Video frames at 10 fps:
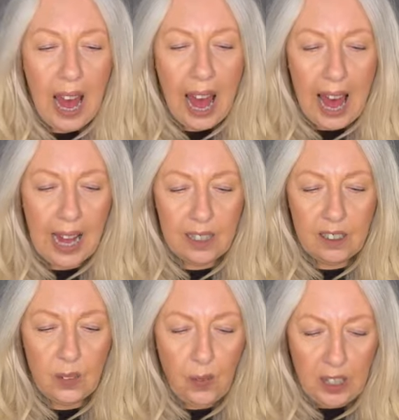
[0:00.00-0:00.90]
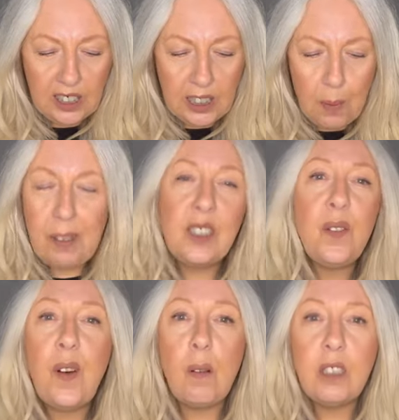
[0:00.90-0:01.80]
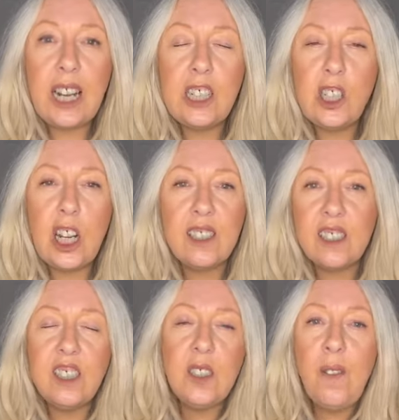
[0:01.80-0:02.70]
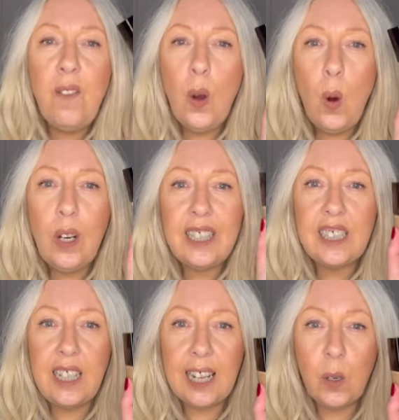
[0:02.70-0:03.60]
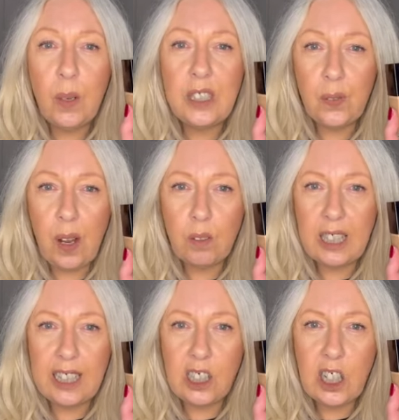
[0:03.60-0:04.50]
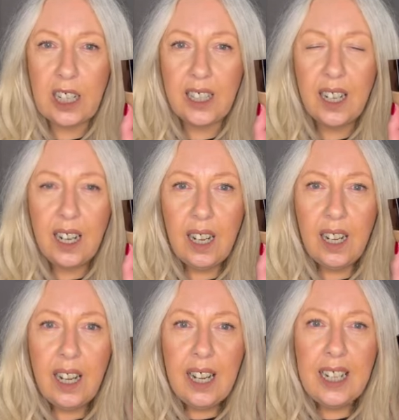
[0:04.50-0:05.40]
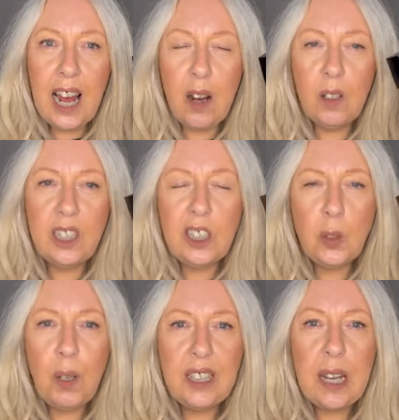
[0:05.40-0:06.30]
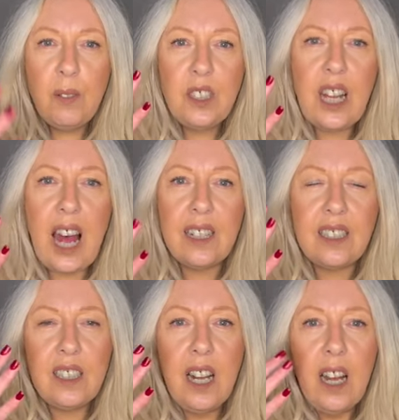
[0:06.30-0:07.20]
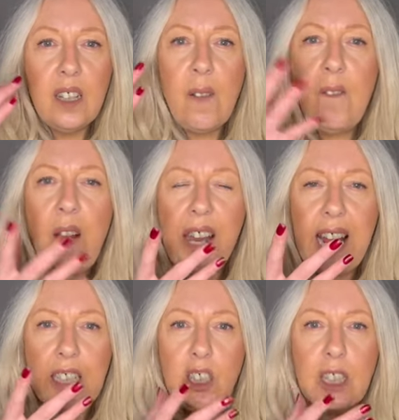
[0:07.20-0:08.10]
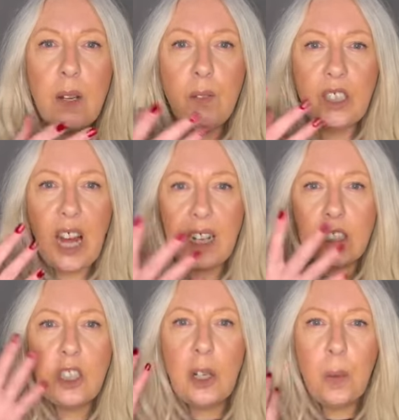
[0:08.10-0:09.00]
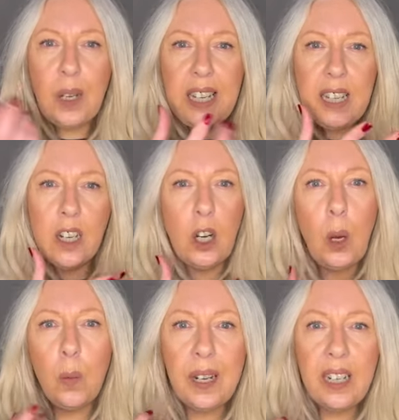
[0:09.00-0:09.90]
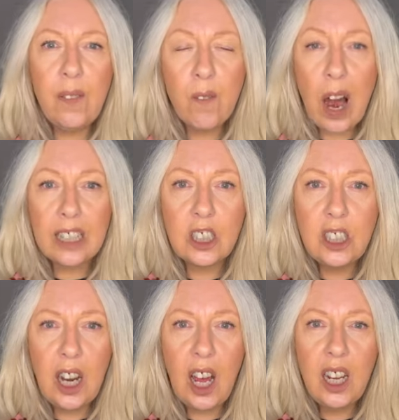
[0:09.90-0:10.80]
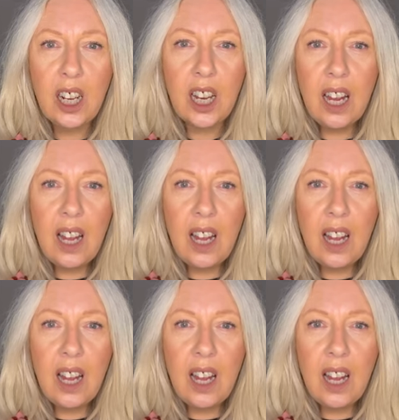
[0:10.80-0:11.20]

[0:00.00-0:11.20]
And first up is a foundation. This is the Flawless Liquid Foundation. Now, this one gives that, the finish gives that dewy, glowy, fresh look